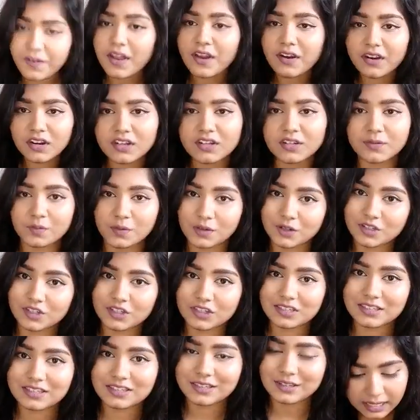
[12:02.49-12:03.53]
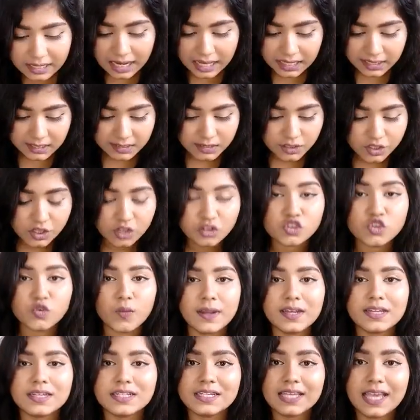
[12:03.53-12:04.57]
Very good purchase. Next is on
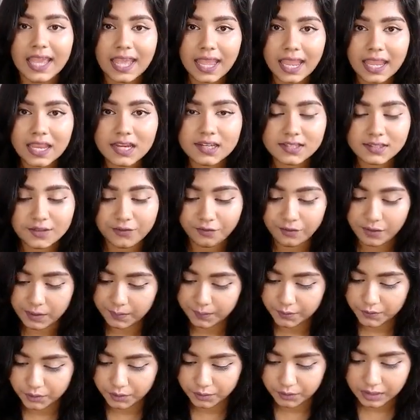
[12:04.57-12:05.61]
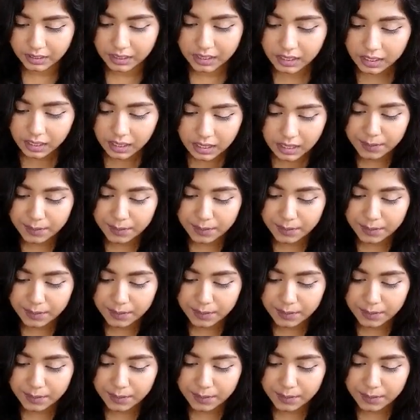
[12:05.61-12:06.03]
28th February.